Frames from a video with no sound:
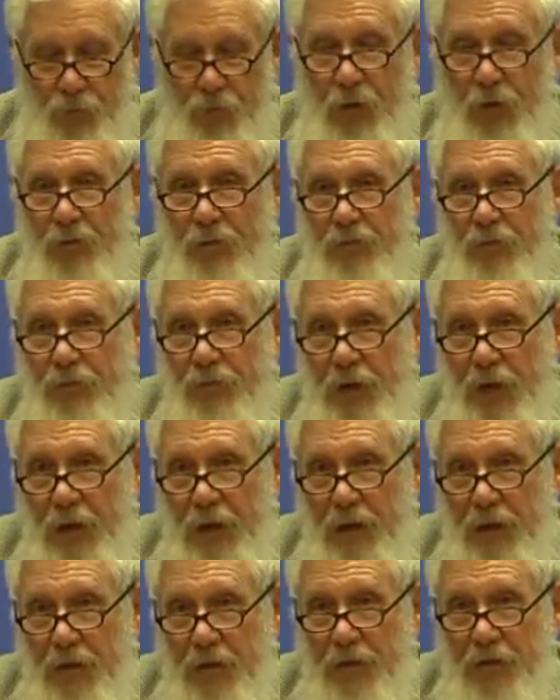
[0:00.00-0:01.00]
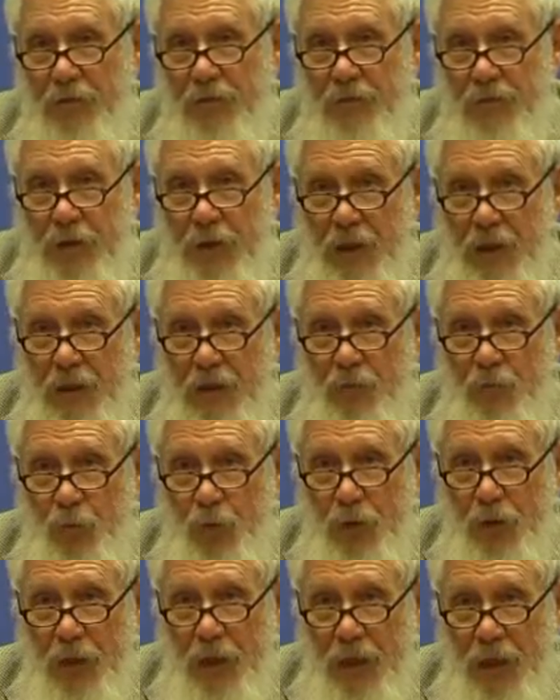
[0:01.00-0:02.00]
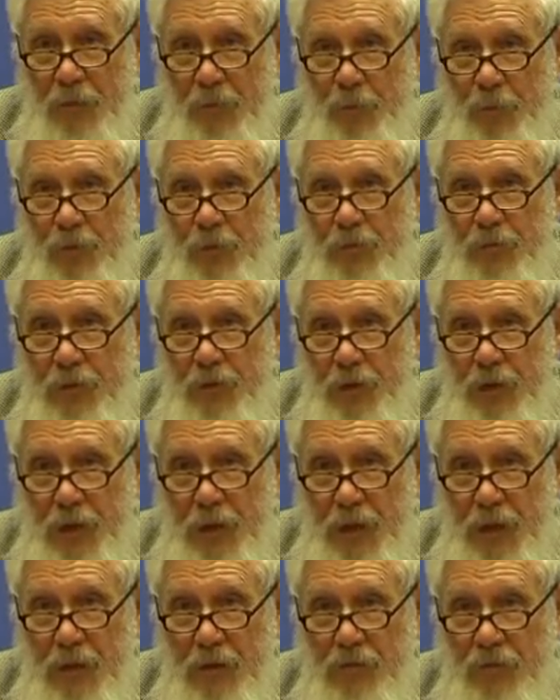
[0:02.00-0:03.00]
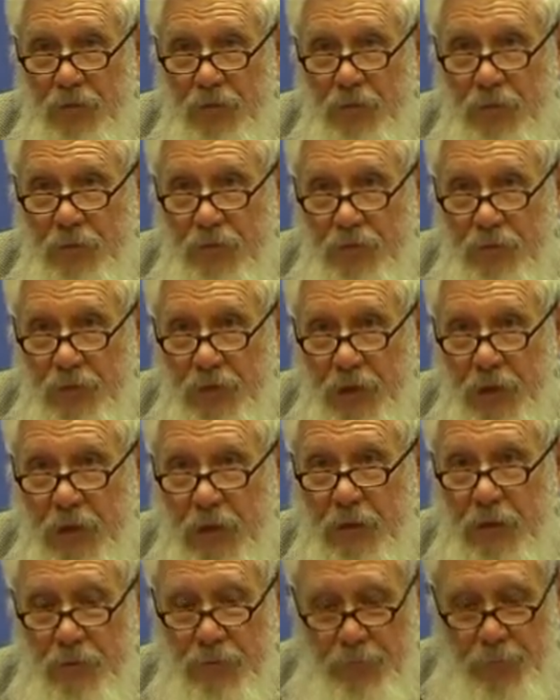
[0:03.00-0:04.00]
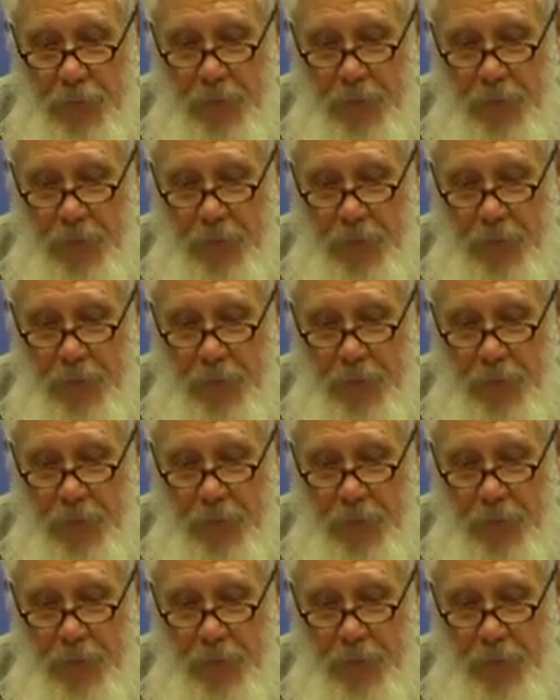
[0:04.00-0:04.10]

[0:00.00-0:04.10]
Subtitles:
You just try to understand what happens in a cancerous cell.